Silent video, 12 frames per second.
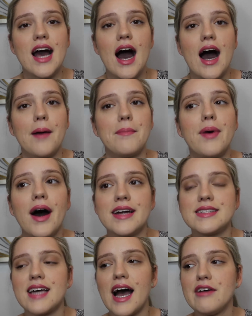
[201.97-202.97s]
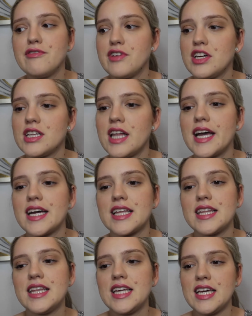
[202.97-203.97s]
but I feel
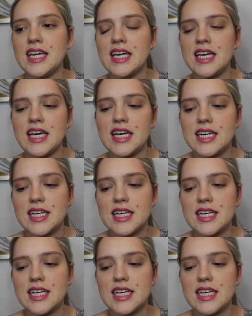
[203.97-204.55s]
like the